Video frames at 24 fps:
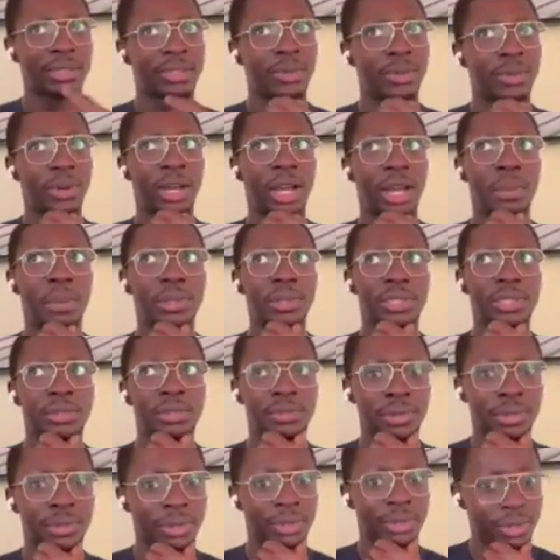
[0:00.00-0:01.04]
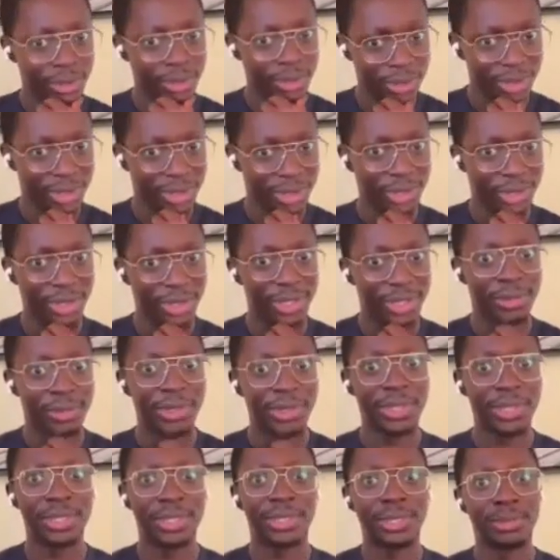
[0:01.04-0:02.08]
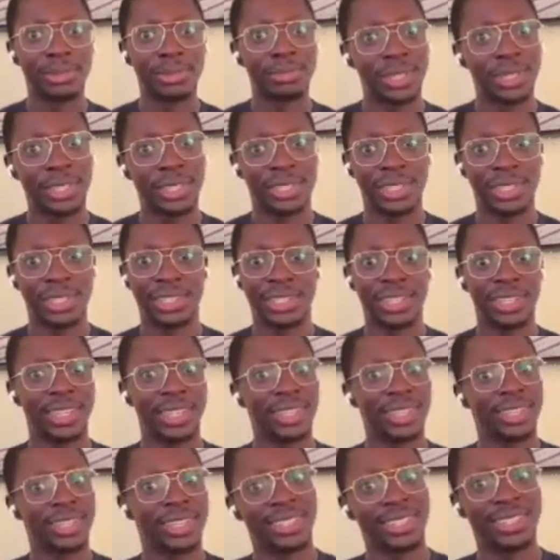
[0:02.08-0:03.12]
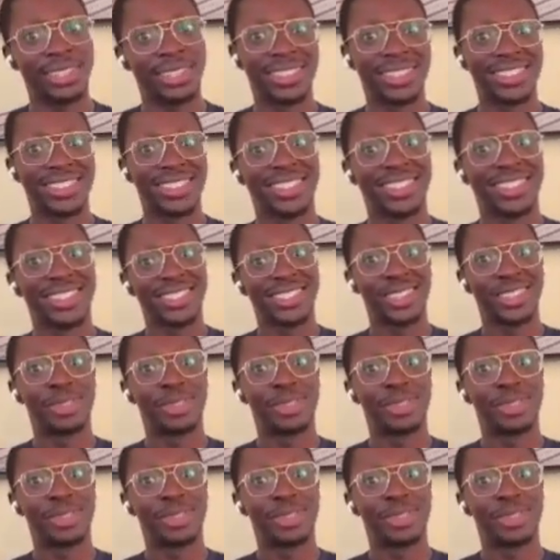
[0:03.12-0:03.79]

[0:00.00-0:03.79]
like, yo, what happens if you lose? You're gonna be a little bitch and like, don't